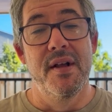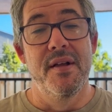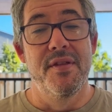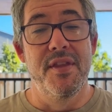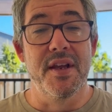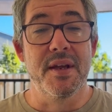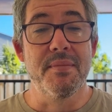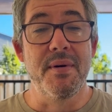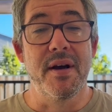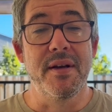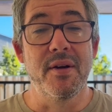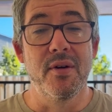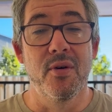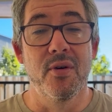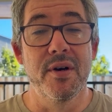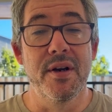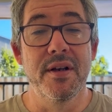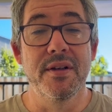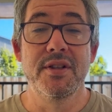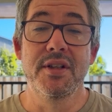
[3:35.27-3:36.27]
Think about your
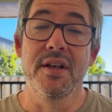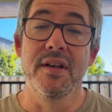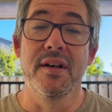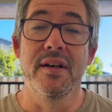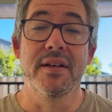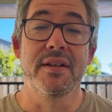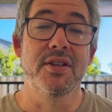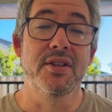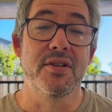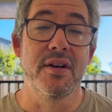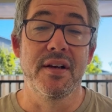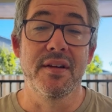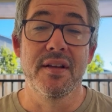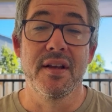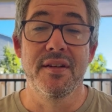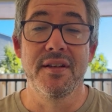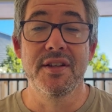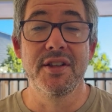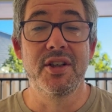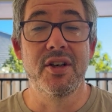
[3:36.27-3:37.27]
audience, unique strength,
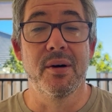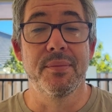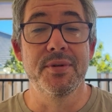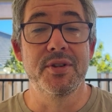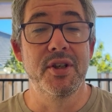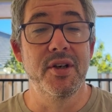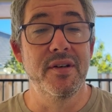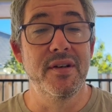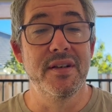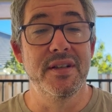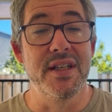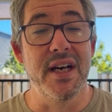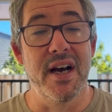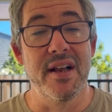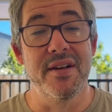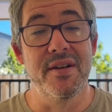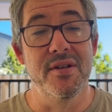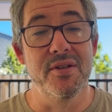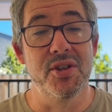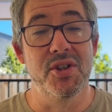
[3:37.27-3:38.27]
and this is your opportunity to tailor
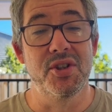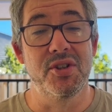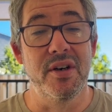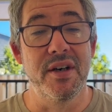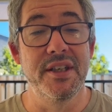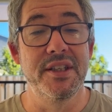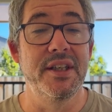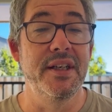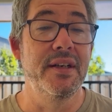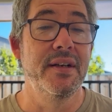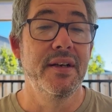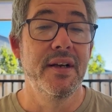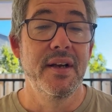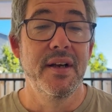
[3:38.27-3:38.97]
your strategy